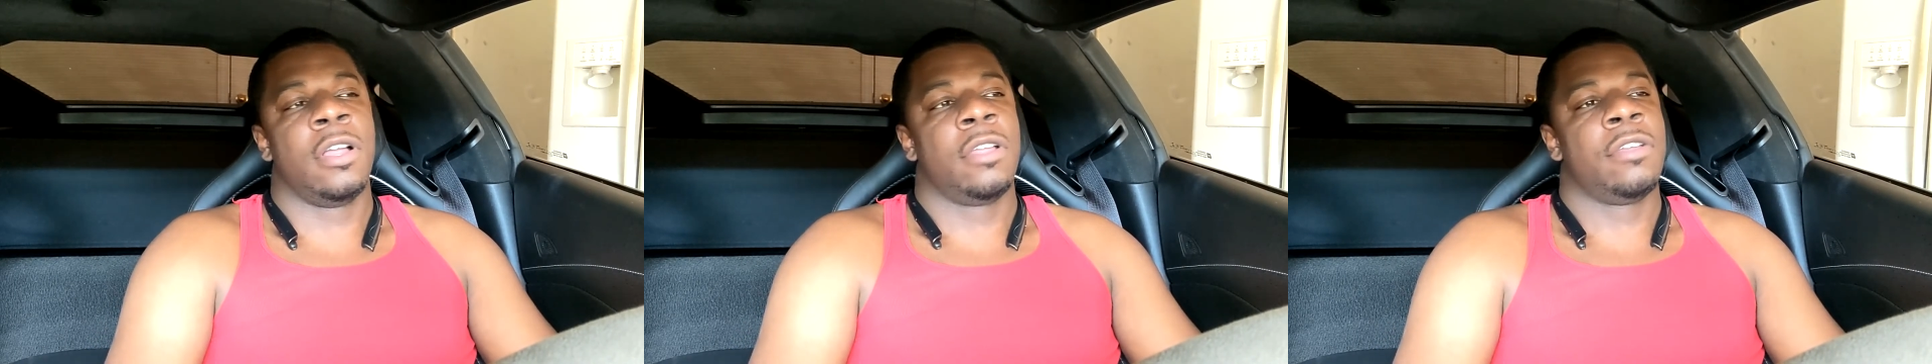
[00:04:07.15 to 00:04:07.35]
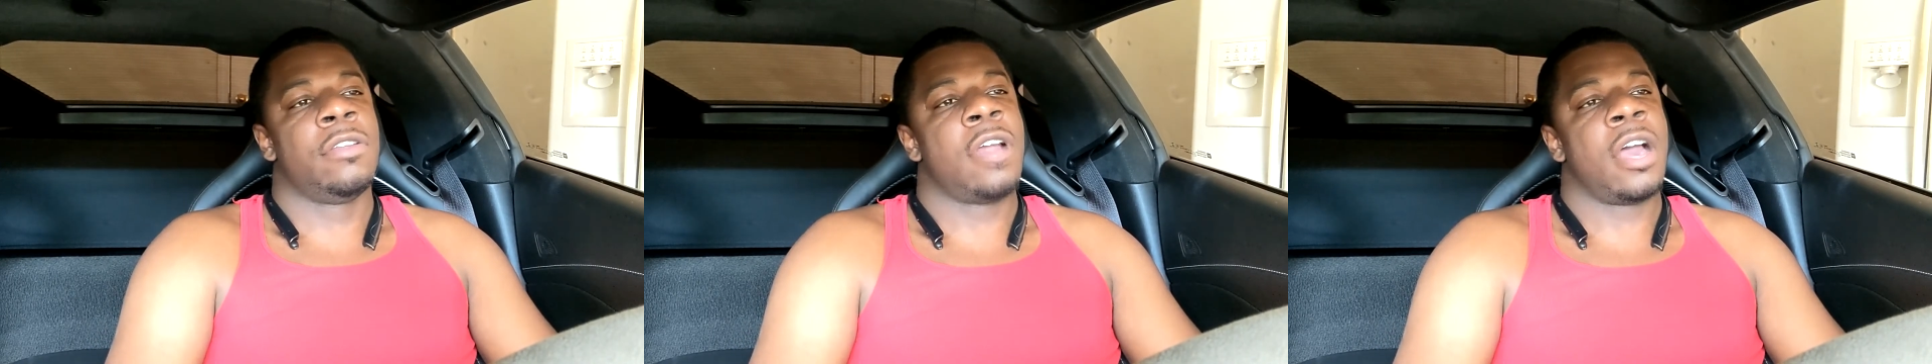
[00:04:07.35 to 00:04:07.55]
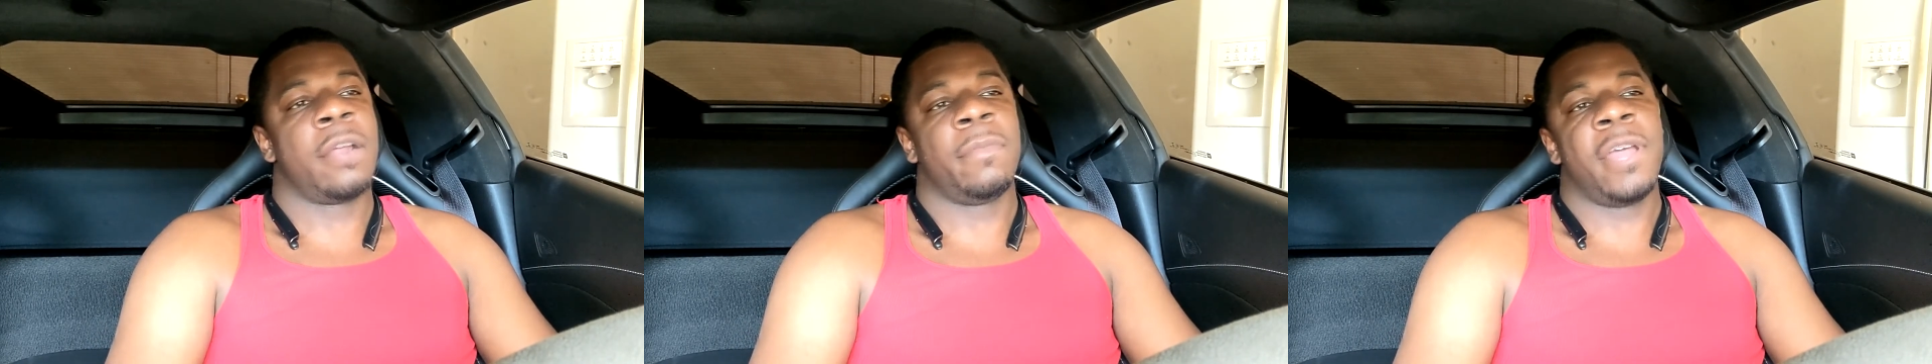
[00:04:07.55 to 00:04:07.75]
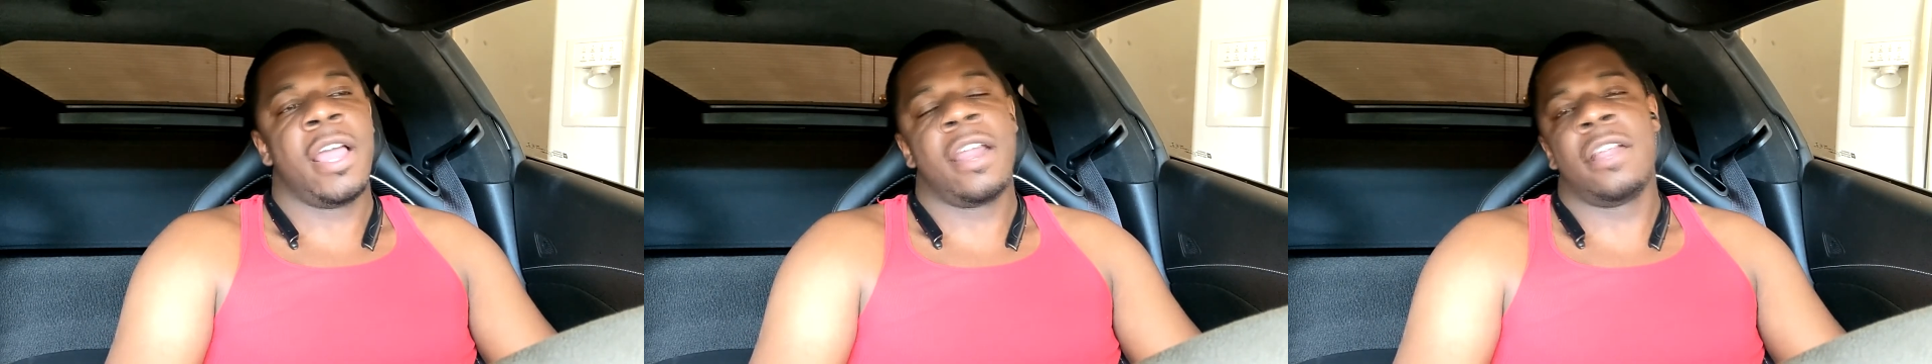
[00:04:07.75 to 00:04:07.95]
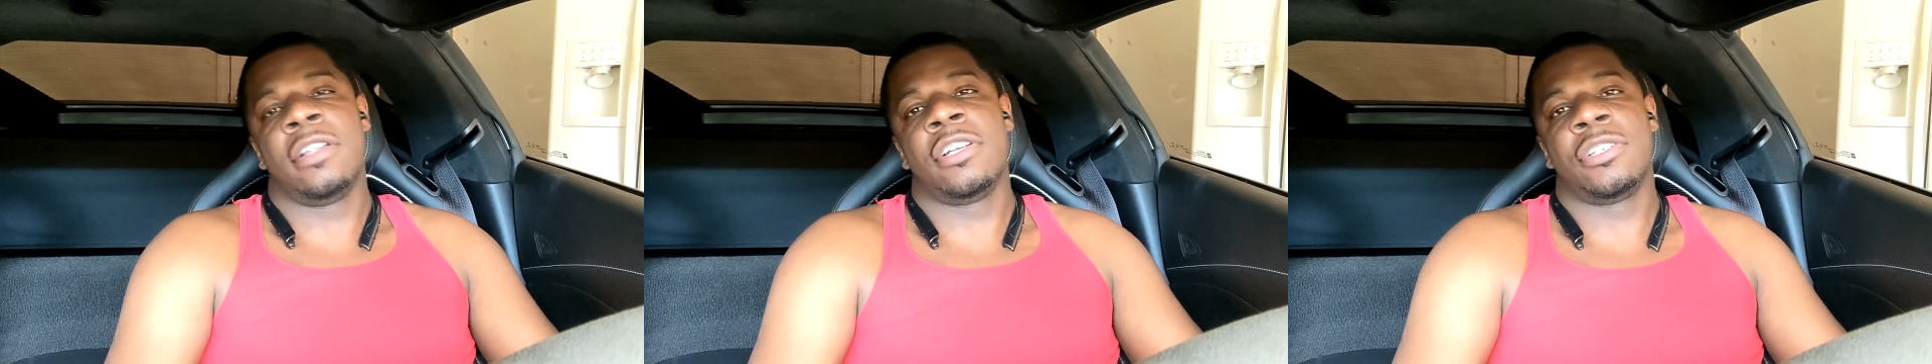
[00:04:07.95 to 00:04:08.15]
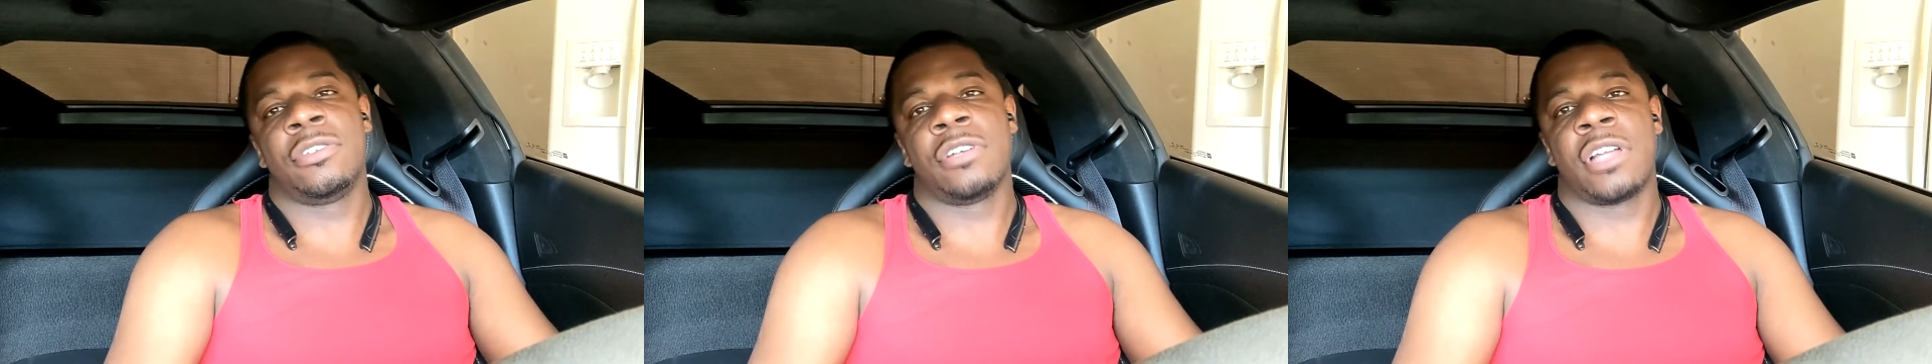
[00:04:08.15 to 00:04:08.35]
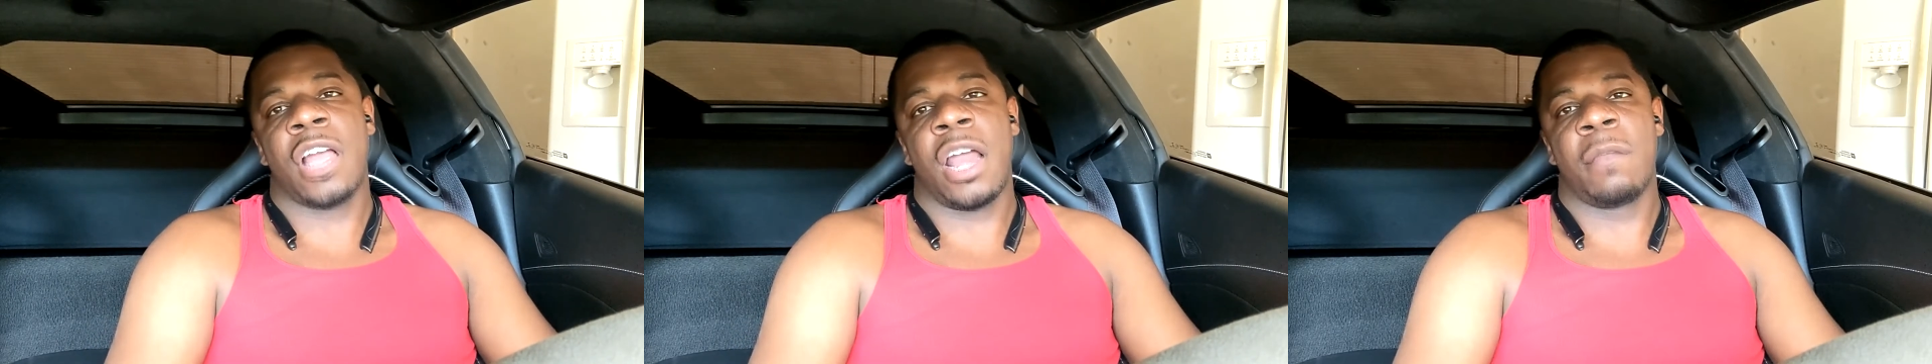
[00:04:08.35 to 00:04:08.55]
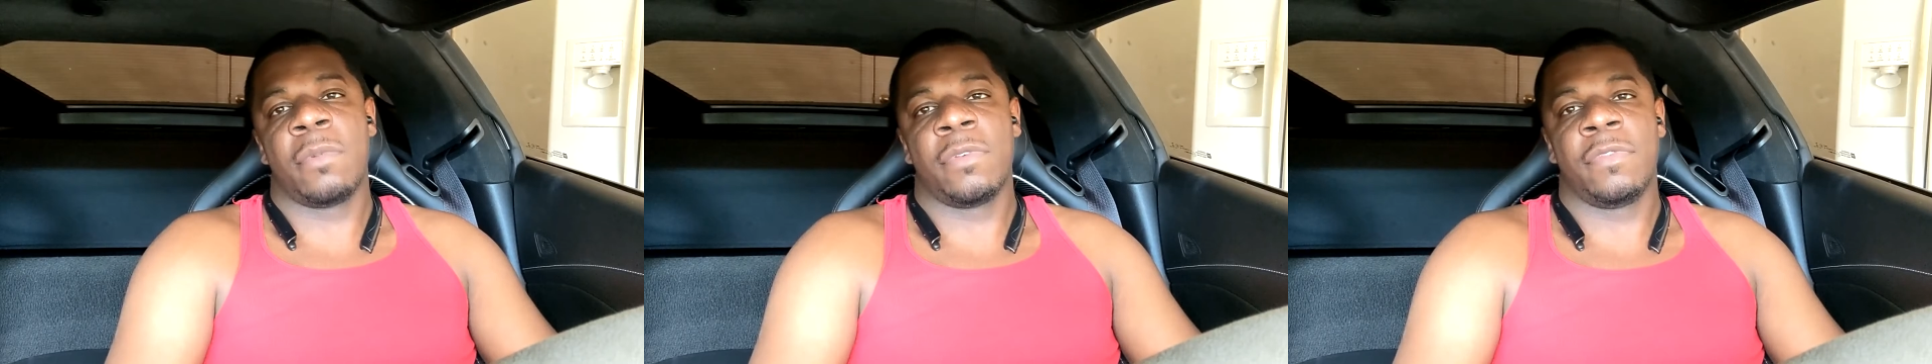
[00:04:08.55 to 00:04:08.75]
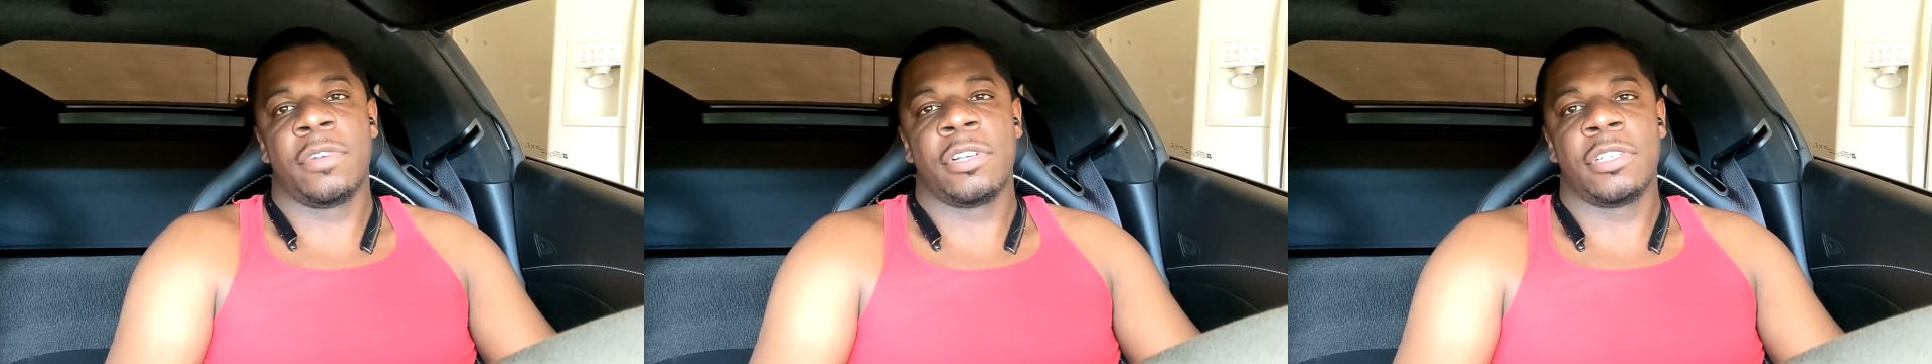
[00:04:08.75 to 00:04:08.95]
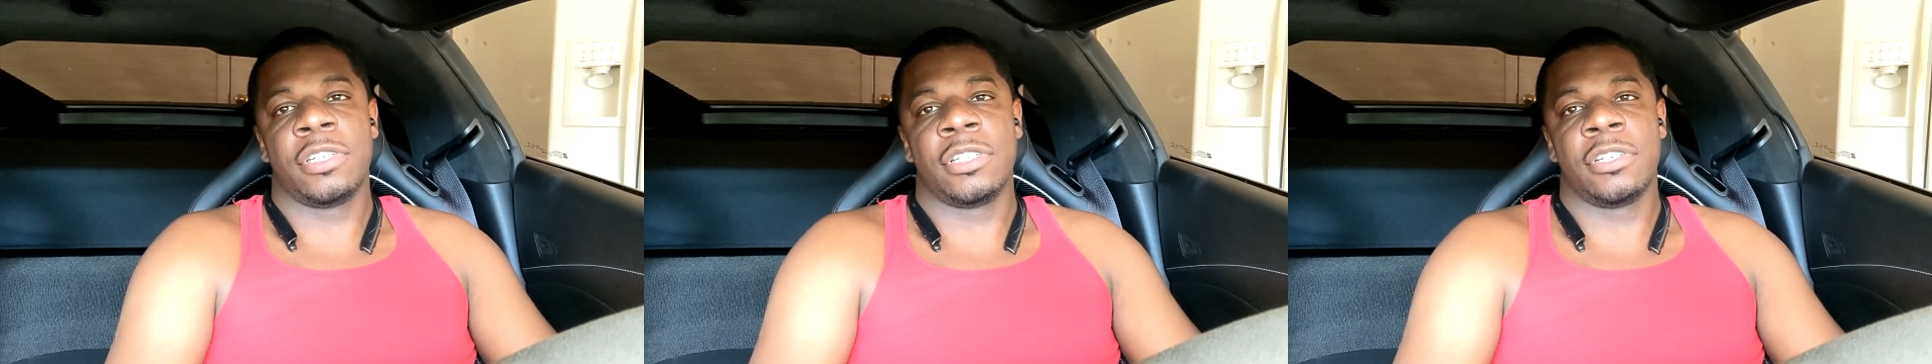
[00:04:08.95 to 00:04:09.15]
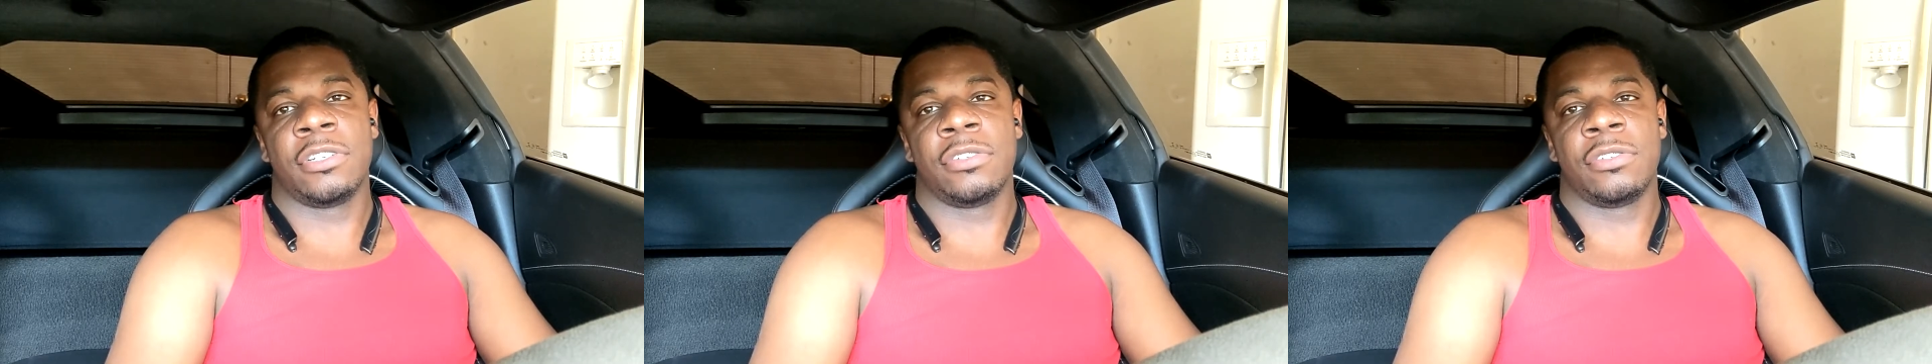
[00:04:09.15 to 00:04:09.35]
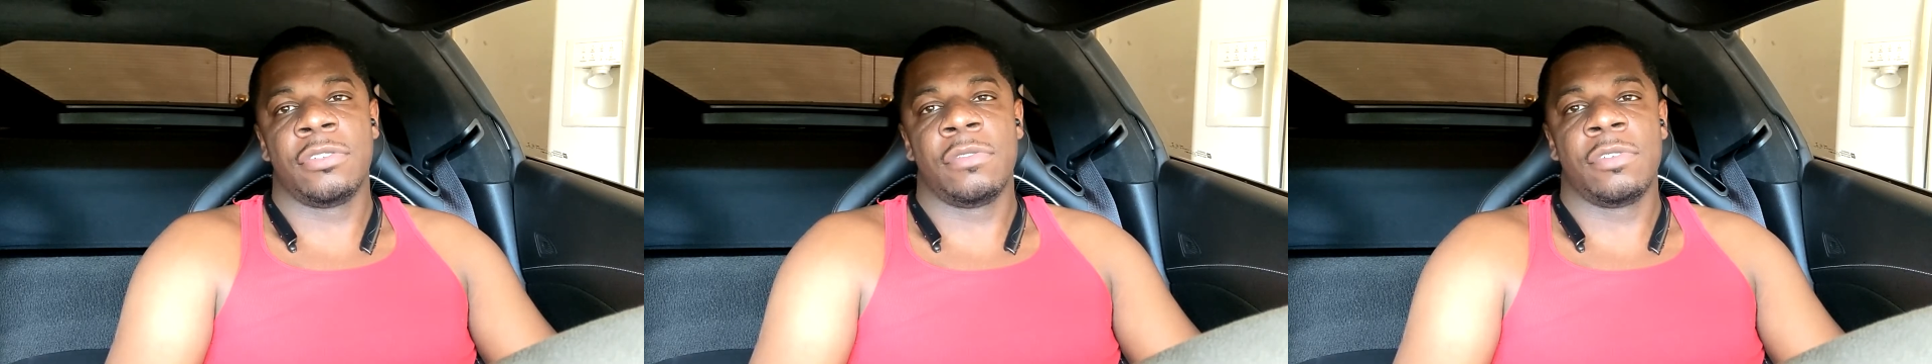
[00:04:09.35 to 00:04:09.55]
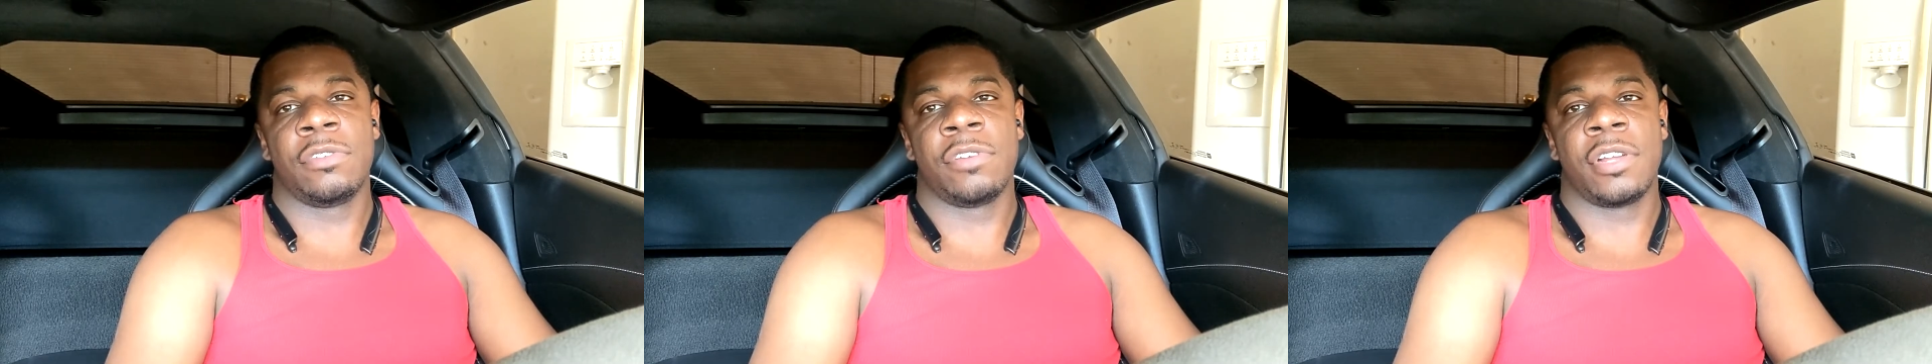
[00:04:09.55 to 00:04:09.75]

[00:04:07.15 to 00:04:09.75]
You're not a man unless you're accountable for the shit that you're doing.